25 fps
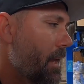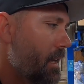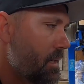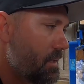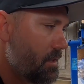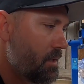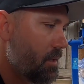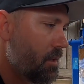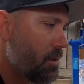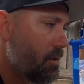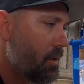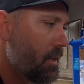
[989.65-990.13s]

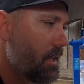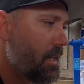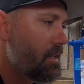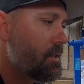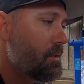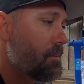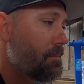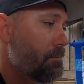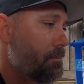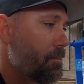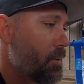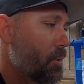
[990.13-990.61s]
until
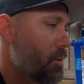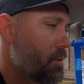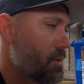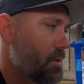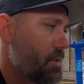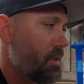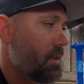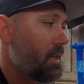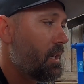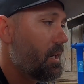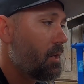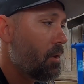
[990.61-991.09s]
it's
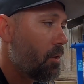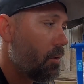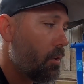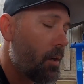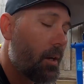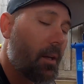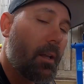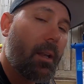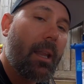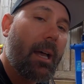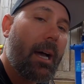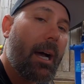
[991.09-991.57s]
pushed the
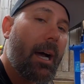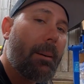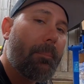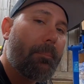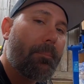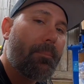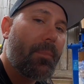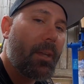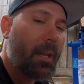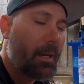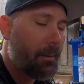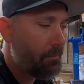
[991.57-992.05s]
coil
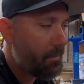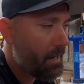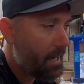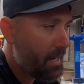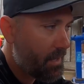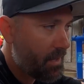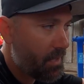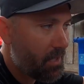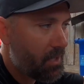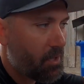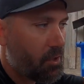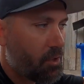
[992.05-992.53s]
up and
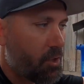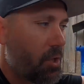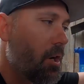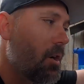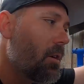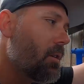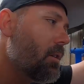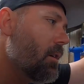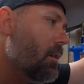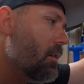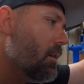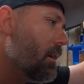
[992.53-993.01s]
made the
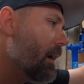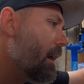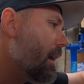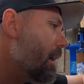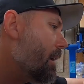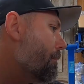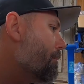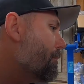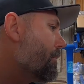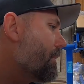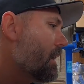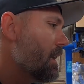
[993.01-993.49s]
shock
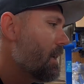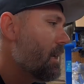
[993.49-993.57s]
longer